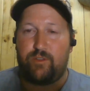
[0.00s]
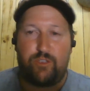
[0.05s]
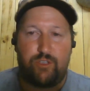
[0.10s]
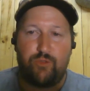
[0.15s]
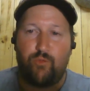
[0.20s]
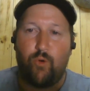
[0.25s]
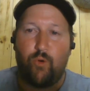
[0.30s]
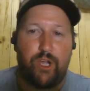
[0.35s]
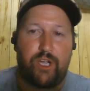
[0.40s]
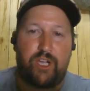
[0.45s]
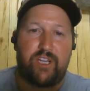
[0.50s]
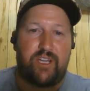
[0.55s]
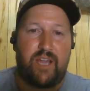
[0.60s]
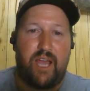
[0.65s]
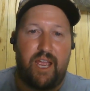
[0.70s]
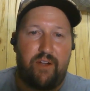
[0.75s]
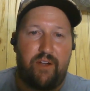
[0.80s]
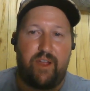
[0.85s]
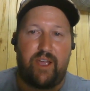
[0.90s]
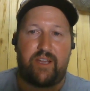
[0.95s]
work a
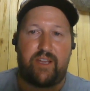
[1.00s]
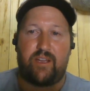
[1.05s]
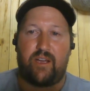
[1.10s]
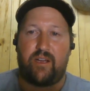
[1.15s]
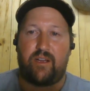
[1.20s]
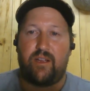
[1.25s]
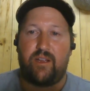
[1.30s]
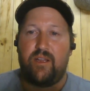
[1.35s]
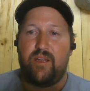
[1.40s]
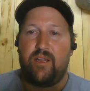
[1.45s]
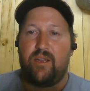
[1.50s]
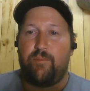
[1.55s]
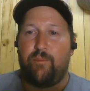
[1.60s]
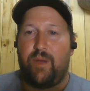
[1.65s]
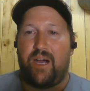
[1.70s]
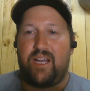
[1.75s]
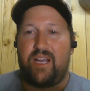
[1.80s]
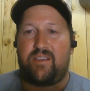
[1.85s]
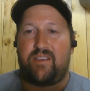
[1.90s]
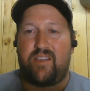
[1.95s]
day rate out,
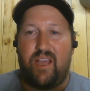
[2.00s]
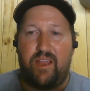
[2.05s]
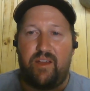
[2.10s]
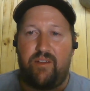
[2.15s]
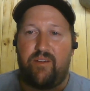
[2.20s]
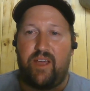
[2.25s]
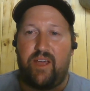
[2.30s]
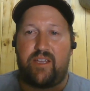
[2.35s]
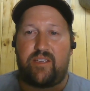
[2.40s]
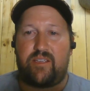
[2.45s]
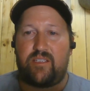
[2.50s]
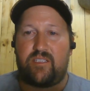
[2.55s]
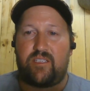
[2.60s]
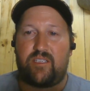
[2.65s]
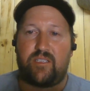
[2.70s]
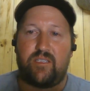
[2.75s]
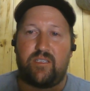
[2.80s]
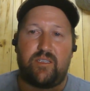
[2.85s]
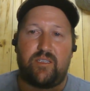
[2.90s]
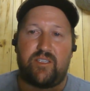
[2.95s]
my day rate is
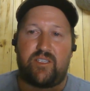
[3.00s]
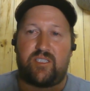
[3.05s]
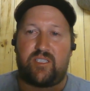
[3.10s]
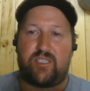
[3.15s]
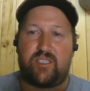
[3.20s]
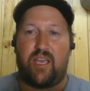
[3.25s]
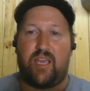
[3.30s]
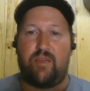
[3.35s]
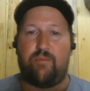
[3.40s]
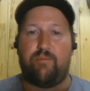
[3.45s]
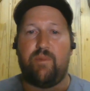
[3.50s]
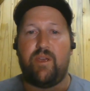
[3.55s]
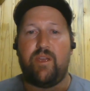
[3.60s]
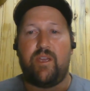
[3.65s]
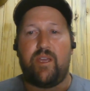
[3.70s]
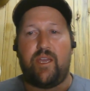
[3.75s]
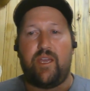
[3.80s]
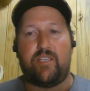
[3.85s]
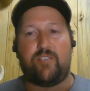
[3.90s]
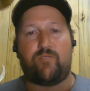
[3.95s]
still the same
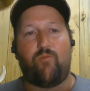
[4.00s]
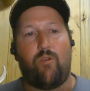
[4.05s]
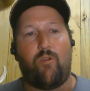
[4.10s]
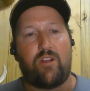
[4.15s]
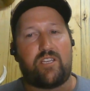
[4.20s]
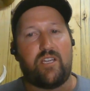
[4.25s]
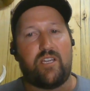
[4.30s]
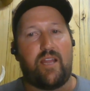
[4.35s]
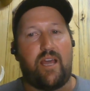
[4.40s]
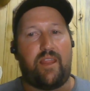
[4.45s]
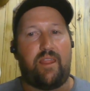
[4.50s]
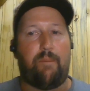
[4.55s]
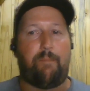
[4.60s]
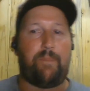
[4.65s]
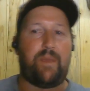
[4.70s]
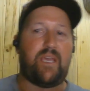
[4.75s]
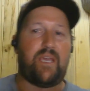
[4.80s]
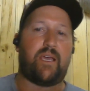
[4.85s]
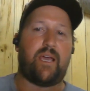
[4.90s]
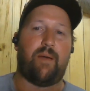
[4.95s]
as what another
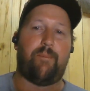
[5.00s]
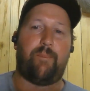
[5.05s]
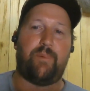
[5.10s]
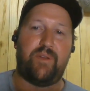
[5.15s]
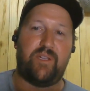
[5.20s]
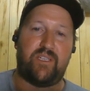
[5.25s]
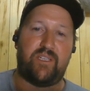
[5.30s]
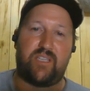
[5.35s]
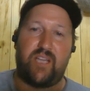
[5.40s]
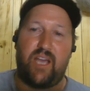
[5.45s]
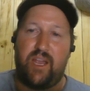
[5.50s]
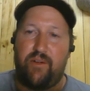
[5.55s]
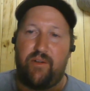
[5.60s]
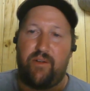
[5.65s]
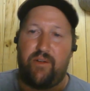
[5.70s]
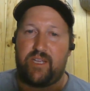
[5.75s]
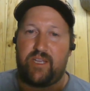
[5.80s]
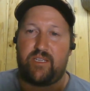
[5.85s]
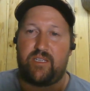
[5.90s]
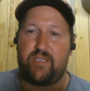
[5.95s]
big company's day
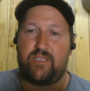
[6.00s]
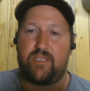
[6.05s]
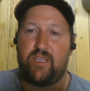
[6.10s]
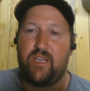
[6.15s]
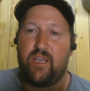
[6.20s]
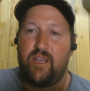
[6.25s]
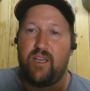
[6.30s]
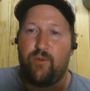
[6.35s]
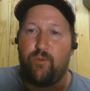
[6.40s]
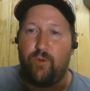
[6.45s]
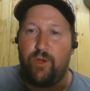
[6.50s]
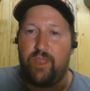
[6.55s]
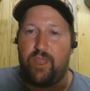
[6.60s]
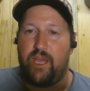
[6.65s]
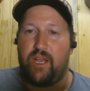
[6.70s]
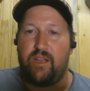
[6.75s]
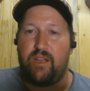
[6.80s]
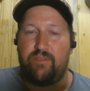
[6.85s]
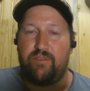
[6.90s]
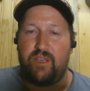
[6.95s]
rate is, where they're
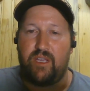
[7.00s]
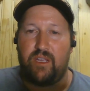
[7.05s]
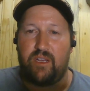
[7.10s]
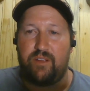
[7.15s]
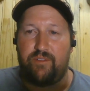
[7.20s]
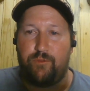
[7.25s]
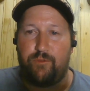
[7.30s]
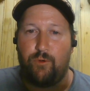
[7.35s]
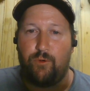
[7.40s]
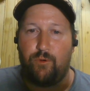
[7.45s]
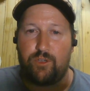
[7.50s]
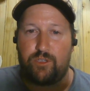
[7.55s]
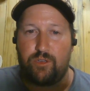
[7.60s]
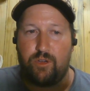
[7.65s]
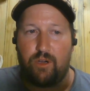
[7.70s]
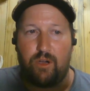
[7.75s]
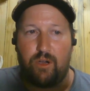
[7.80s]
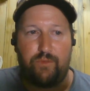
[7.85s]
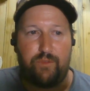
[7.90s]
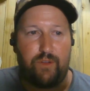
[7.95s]
living in a
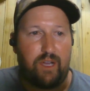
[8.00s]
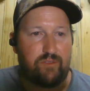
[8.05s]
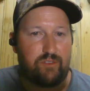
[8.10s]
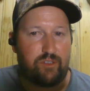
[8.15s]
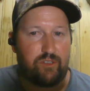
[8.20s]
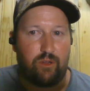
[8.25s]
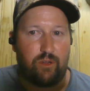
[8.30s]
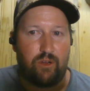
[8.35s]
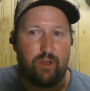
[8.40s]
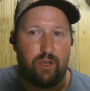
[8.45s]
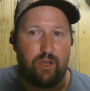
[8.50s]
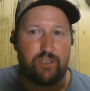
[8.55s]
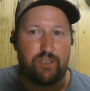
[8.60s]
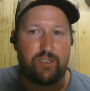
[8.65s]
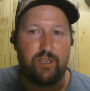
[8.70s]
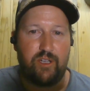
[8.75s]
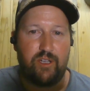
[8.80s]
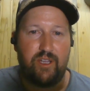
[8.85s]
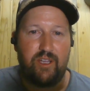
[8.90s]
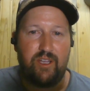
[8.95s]
4-star, 5-star lodge.
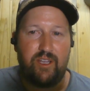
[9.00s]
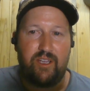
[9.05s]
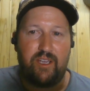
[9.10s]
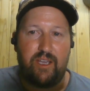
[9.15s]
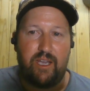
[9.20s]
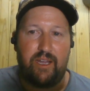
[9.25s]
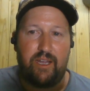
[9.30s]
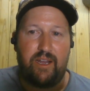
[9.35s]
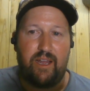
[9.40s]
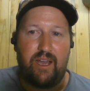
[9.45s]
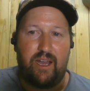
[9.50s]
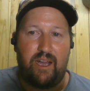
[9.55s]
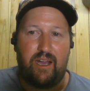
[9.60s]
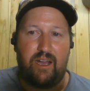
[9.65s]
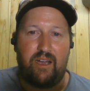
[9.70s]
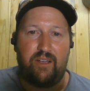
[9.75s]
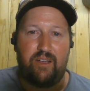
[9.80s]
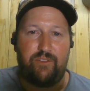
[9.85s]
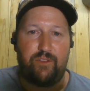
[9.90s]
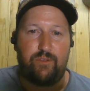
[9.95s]
And
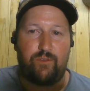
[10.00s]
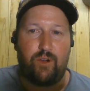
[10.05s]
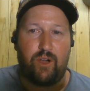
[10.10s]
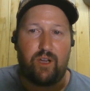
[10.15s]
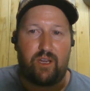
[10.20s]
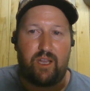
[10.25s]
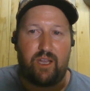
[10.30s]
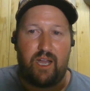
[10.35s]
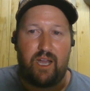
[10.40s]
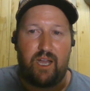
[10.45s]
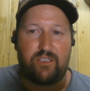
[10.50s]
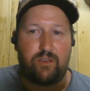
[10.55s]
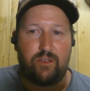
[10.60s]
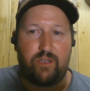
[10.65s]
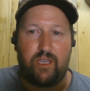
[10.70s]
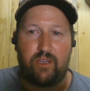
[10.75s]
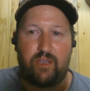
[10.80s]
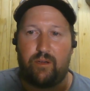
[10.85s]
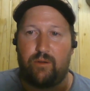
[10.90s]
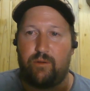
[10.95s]
now if you've got guys
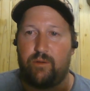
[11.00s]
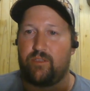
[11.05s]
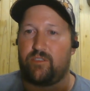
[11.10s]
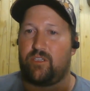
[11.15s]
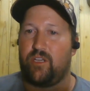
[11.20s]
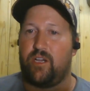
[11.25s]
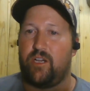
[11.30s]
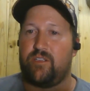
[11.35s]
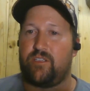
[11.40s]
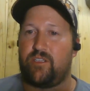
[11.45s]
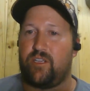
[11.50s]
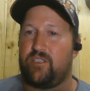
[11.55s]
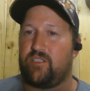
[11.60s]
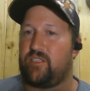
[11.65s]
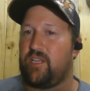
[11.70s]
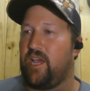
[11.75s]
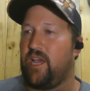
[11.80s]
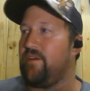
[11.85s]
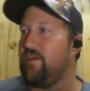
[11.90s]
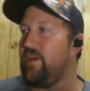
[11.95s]
looking, oh, well, so-and-so's
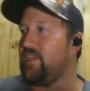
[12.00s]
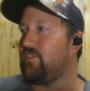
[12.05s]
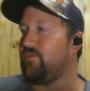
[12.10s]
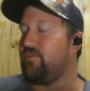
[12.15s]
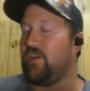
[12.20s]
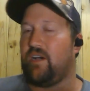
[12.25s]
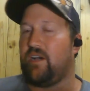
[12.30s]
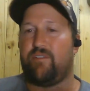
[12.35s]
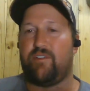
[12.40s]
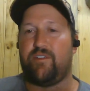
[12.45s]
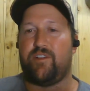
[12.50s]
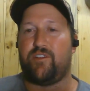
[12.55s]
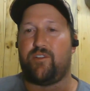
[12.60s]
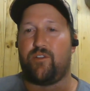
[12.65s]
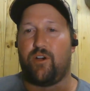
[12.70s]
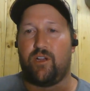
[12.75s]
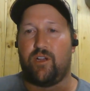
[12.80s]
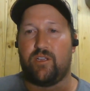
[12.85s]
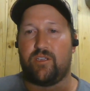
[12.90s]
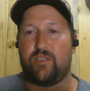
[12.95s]
day rate's
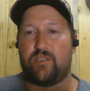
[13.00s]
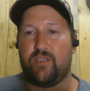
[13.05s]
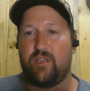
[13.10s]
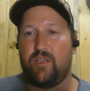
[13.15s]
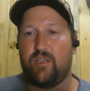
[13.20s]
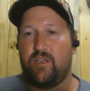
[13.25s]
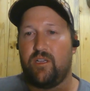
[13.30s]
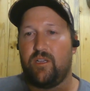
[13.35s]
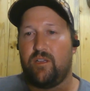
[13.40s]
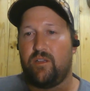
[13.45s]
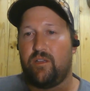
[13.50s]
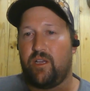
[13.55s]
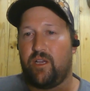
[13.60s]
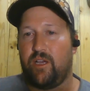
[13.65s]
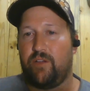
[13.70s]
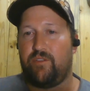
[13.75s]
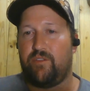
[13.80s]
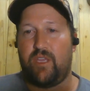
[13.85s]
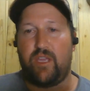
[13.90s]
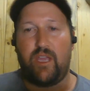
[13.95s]
$500
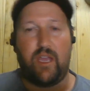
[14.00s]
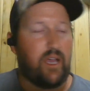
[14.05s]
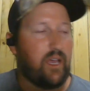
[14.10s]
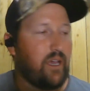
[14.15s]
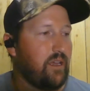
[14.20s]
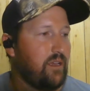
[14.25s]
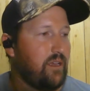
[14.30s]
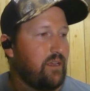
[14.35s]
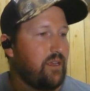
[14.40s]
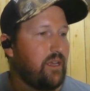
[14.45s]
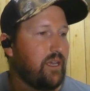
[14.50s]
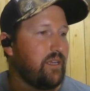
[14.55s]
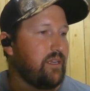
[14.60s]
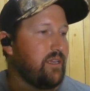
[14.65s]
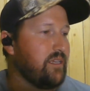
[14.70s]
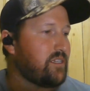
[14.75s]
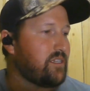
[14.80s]
over here, and this